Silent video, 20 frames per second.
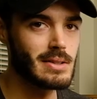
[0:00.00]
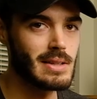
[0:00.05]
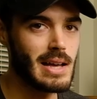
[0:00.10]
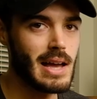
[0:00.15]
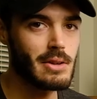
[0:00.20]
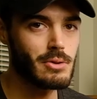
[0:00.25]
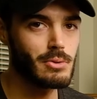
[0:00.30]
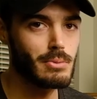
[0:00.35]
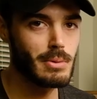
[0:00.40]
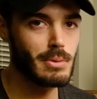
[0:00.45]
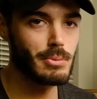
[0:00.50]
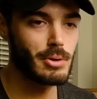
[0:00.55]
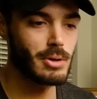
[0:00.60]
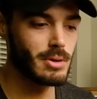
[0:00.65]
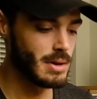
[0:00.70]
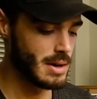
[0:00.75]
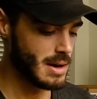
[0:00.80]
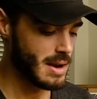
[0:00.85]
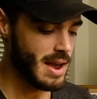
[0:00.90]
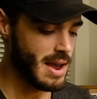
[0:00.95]
I have to
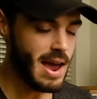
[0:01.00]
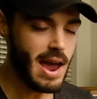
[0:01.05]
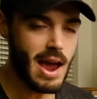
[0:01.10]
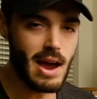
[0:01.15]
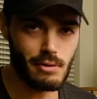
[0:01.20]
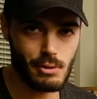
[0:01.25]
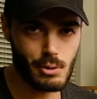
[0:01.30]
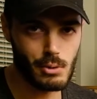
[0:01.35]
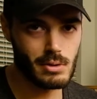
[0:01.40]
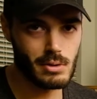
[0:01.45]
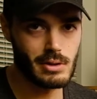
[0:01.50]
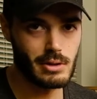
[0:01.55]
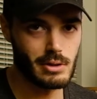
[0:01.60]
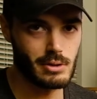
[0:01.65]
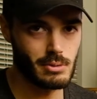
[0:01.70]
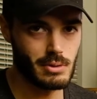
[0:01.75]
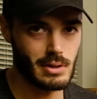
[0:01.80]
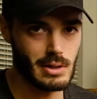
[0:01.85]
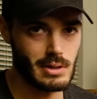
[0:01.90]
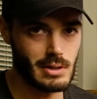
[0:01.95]
remember everyone
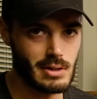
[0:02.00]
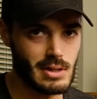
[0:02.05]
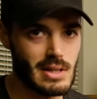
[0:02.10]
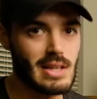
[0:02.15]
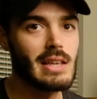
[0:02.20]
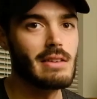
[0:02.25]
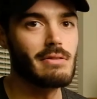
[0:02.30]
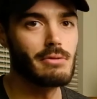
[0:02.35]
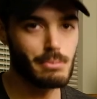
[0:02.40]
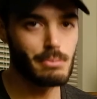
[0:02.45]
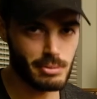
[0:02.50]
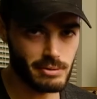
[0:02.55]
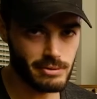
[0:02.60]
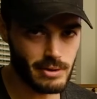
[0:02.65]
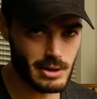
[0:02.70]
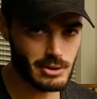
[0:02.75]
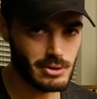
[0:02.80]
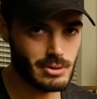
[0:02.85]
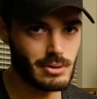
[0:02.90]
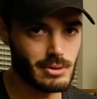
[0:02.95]
deals with this, even
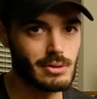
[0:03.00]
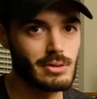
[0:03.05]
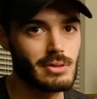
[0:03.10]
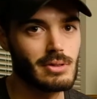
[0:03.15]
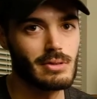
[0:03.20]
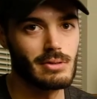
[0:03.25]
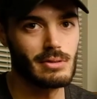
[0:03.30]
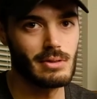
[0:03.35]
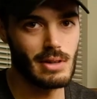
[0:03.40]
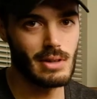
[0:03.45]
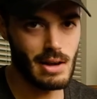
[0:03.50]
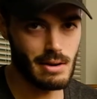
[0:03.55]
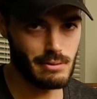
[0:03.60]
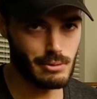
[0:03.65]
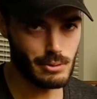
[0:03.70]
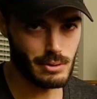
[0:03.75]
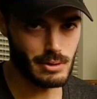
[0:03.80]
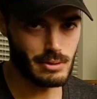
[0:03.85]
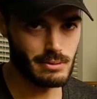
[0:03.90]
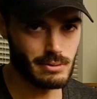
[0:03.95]
professionals,
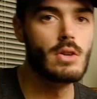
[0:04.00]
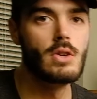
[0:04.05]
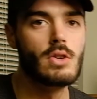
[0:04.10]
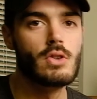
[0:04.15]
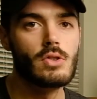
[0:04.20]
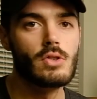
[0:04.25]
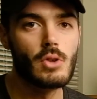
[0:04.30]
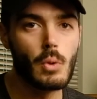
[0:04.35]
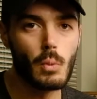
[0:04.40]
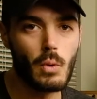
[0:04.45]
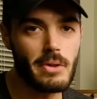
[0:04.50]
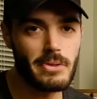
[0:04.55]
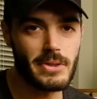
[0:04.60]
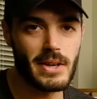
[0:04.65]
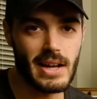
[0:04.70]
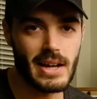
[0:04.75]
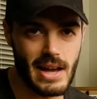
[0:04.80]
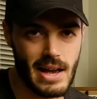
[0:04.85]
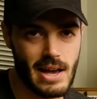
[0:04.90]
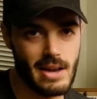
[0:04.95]
everyone. So one
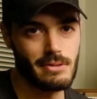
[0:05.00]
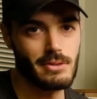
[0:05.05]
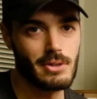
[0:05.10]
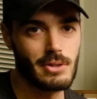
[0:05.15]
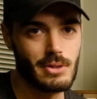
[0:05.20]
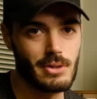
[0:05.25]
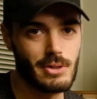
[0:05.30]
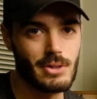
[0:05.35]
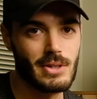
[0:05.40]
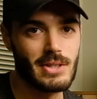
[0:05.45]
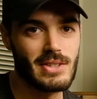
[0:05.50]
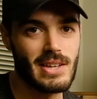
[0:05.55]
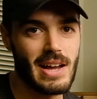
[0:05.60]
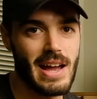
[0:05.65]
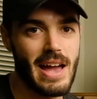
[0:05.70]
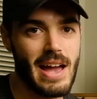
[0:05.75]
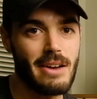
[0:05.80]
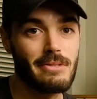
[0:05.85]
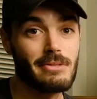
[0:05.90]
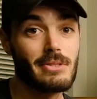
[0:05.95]
thing I have to do is I
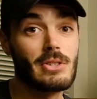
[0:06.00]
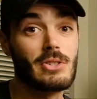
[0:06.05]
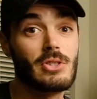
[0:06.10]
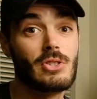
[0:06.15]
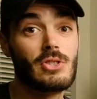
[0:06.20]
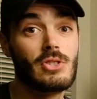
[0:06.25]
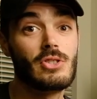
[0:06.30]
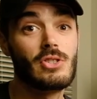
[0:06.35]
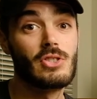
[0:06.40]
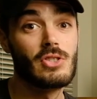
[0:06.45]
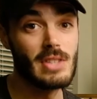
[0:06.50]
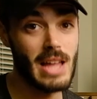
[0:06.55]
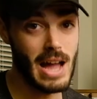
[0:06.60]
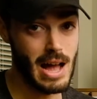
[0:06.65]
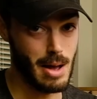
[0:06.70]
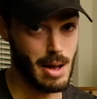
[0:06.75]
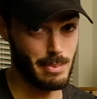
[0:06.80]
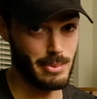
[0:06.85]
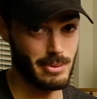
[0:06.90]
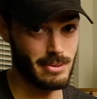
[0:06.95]
have to
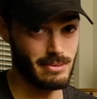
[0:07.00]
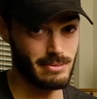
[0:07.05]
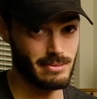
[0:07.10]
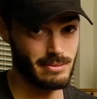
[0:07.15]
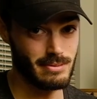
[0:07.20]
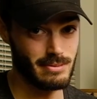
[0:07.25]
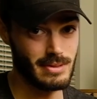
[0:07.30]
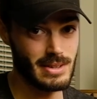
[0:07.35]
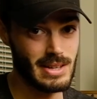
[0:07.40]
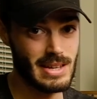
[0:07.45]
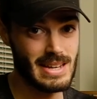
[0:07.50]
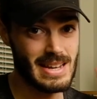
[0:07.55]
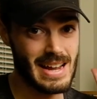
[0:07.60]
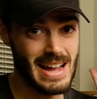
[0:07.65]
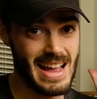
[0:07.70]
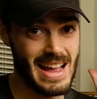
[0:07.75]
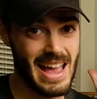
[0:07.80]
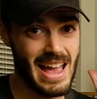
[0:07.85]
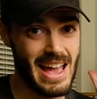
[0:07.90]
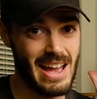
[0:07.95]
stop. And
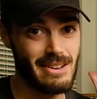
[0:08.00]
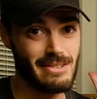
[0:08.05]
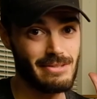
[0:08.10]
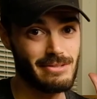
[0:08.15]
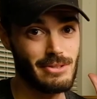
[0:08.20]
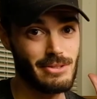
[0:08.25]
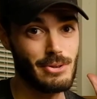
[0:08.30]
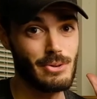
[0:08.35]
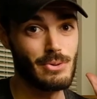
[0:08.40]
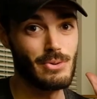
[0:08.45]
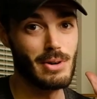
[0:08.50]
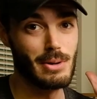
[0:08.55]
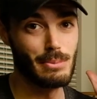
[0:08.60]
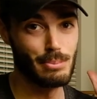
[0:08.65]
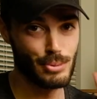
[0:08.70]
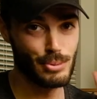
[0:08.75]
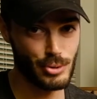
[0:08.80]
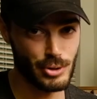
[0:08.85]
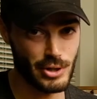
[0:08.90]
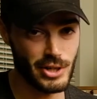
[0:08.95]
I have to
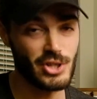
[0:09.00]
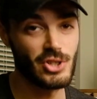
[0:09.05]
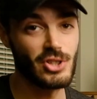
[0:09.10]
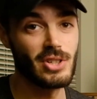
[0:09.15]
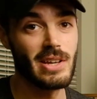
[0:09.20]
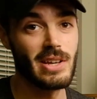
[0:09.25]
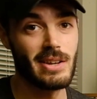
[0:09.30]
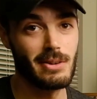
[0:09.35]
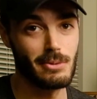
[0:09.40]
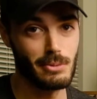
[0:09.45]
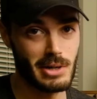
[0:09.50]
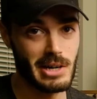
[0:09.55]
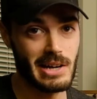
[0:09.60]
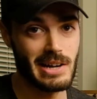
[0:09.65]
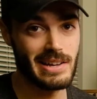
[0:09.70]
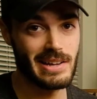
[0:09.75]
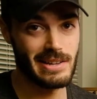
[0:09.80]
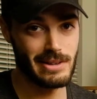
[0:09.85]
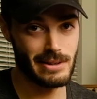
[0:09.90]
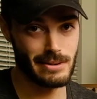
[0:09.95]
appreciate where
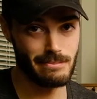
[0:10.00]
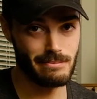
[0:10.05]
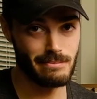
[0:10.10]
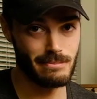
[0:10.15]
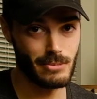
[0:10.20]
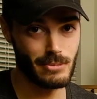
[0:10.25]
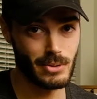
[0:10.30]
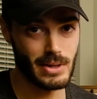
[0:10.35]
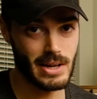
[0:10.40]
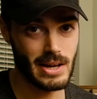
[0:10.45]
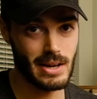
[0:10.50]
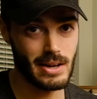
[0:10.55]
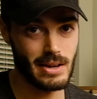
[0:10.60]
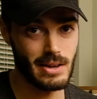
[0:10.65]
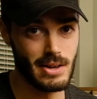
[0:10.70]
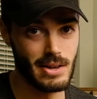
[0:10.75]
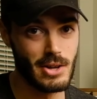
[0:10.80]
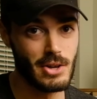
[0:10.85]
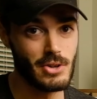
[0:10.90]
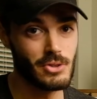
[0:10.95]
I am, okay?
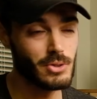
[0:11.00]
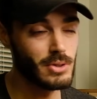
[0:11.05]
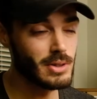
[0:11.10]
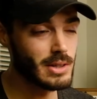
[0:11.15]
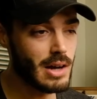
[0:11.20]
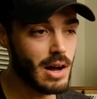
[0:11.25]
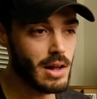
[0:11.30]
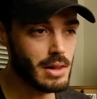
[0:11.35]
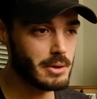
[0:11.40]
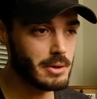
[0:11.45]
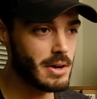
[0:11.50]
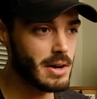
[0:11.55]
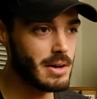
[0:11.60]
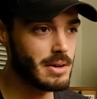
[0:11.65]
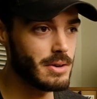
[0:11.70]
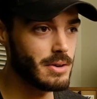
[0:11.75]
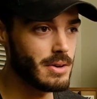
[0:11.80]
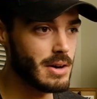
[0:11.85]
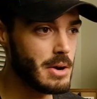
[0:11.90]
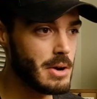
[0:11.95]
So in
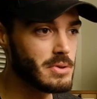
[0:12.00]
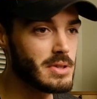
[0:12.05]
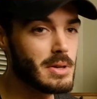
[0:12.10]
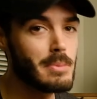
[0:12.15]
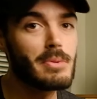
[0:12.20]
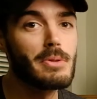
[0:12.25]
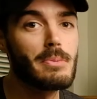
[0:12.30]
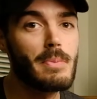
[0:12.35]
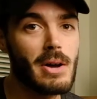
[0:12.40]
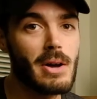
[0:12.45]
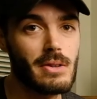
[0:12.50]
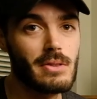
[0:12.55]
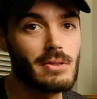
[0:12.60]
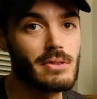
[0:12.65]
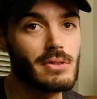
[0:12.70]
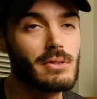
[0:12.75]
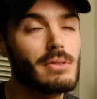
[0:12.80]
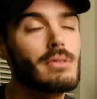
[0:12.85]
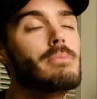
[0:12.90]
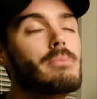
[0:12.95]
Colorado, I was up in the
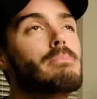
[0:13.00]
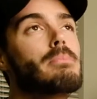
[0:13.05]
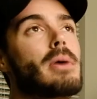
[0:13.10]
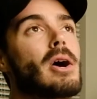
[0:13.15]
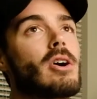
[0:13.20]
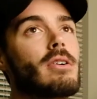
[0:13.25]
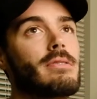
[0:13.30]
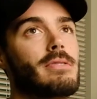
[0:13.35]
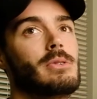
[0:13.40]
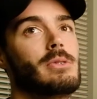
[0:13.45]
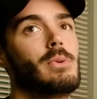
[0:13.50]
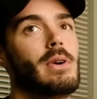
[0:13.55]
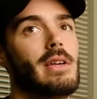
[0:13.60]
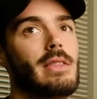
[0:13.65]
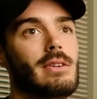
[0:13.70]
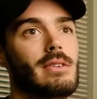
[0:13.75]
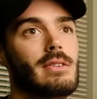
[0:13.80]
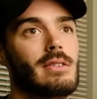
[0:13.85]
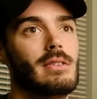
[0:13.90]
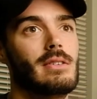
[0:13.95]
mountains, perfect
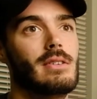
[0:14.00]
weather,